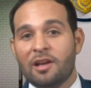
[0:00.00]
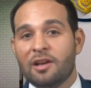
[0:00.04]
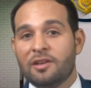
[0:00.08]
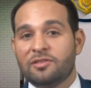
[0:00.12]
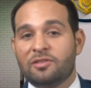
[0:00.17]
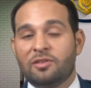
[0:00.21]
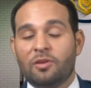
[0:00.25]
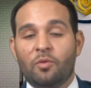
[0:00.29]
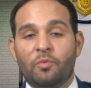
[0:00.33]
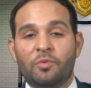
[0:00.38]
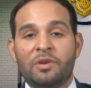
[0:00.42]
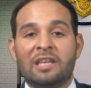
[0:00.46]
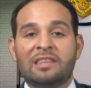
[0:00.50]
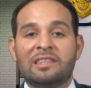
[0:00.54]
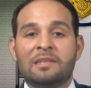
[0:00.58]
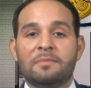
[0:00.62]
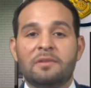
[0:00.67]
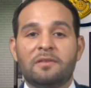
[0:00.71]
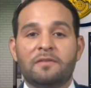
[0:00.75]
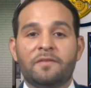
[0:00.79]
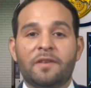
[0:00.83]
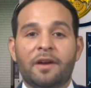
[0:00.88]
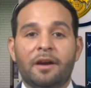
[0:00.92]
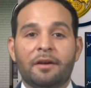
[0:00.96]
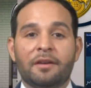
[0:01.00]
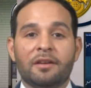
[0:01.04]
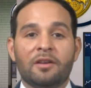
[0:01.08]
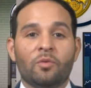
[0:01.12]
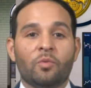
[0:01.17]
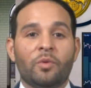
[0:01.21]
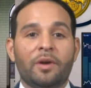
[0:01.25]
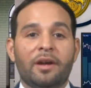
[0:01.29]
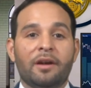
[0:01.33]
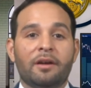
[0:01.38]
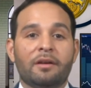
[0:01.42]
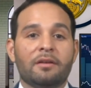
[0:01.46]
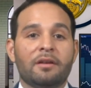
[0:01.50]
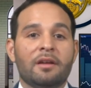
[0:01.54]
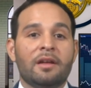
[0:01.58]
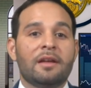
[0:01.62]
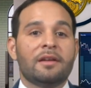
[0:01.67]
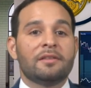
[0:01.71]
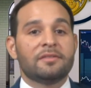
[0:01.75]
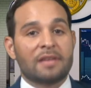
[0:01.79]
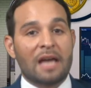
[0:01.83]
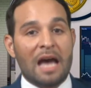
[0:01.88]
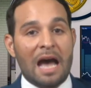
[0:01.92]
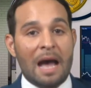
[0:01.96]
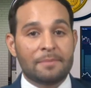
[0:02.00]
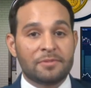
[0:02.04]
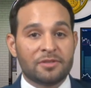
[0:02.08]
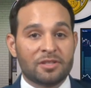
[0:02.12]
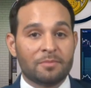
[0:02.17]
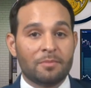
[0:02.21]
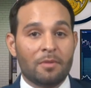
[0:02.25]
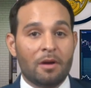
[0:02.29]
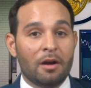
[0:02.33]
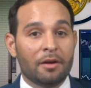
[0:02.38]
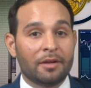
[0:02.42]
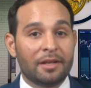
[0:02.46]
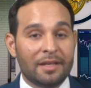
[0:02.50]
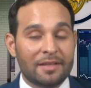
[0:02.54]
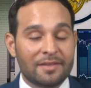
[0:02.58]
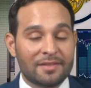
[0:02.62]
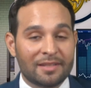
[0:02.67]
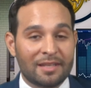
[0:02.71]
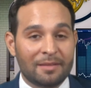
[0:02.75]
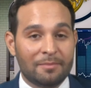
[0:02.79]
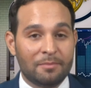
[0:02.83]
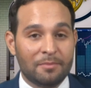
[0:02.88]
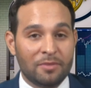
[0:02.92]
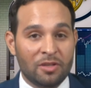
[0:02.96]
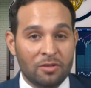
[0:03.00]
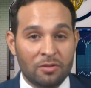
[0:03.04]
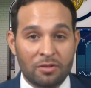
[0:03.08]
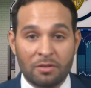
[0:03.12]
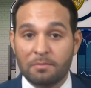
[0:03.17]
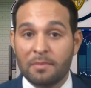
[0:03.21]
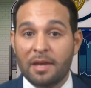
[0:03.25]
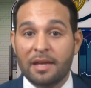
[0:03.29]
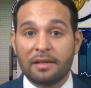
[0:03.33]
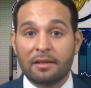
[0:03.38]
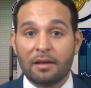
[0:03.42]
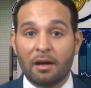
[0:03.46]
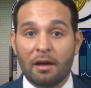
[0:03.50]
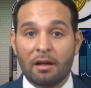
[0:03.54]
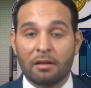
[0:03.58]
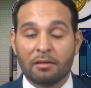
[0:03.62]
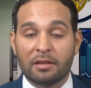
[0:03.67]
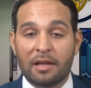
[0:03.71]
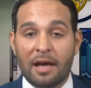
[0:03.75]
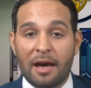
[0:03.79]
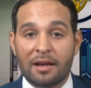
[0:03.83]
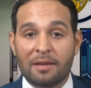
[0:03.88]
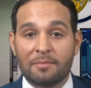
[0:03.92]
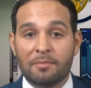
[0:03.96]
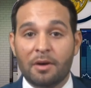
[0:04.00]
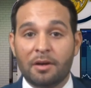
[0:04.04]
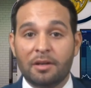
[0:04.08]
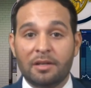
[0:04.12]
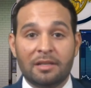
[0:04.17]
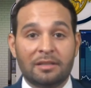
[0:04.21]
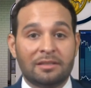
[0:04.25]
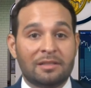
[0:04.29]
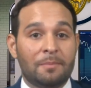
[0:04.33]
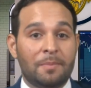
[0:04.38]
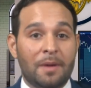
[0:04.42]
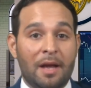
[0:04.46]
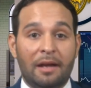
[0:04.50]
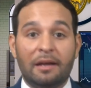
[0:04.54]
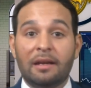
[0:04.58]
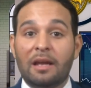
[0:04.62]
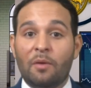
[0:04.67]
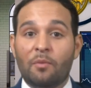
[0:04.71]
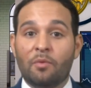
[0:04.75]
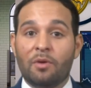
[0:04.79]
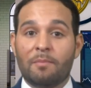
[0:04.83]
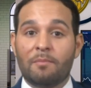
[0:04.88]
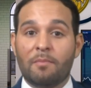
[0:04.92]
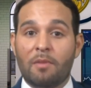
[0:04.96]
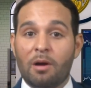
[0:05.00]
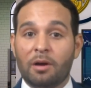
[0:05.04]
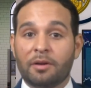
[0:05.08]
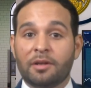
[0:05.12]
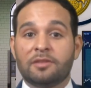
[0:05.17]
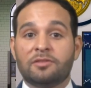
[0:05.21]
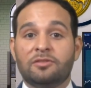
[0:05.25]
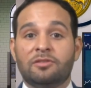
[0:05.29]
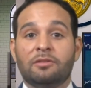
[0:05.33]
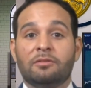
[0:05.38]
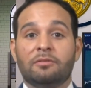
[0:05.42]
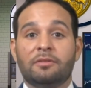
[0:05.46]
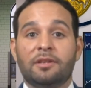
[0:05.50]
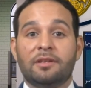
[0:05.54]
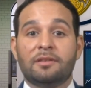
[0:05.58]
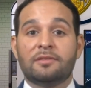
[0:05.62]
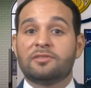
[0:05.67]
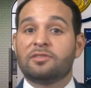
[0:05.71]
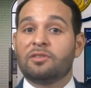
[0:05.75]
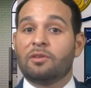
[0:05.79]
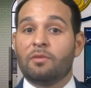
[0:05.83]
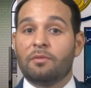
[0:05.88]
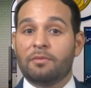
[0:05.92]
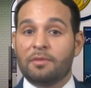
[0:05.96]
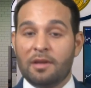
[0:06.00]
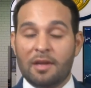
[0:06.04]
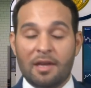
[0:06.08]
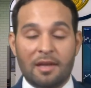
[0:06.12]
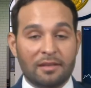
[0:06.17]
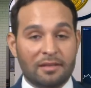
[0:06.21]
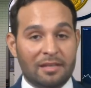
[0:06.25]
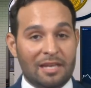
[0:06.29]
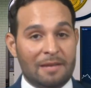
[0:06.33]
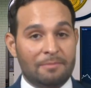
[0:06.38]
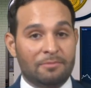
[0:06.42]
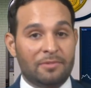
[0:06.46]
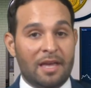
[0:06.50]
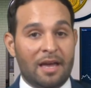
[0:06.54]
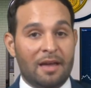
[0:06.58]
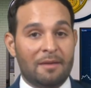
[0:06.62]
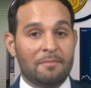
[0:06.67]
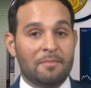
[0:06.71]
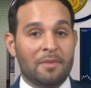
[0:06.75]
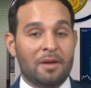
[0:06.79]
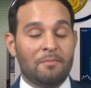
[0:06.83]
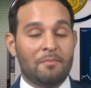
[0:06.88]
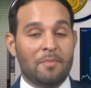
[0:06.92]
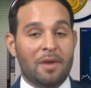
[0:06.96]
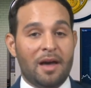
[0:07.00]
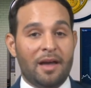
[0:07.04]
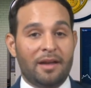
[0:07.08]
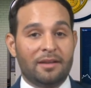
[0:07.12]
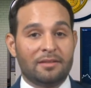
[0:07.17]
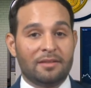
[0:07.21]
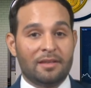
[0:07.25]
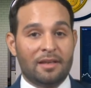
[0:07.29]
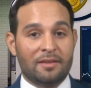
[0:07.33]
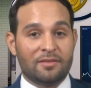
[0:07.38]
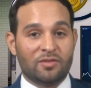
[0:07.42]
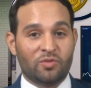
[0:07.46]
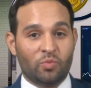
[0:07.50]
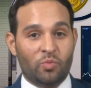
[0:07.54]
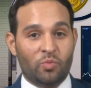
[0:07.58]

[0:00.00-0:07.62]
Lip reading: So we have to be very aware. Tops of markets, you can make a lot of money depending on what market you're in, so keep that in mind as